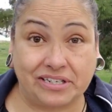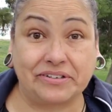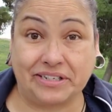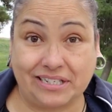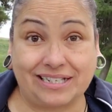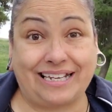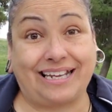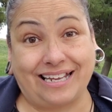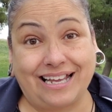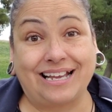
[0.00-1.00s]

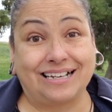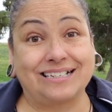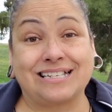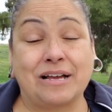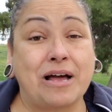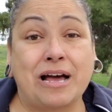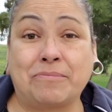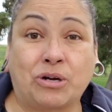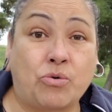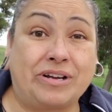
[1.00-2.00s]
seriously. Because
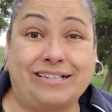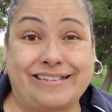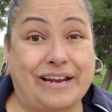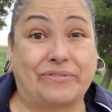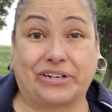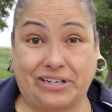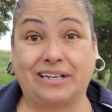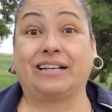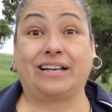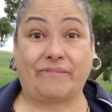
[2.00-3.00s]
I'm a coin saver.
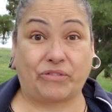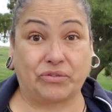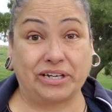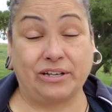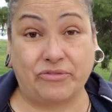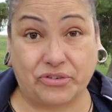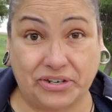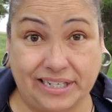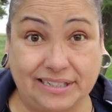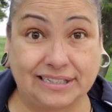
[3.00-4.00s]
For real, for
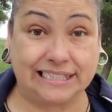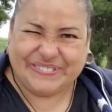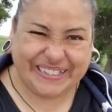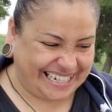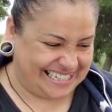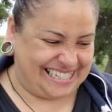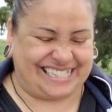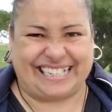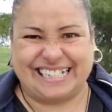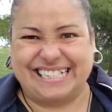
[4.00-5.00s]
real. Oh, I got the
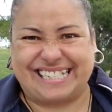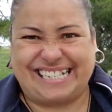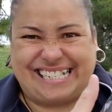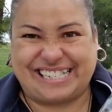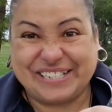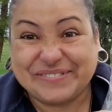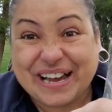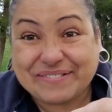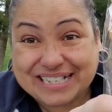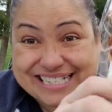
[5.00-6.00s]
chills. You
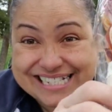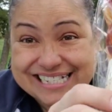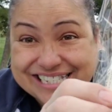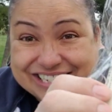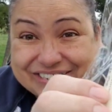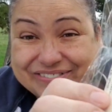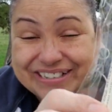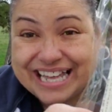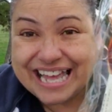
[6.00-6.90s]
had the chills too.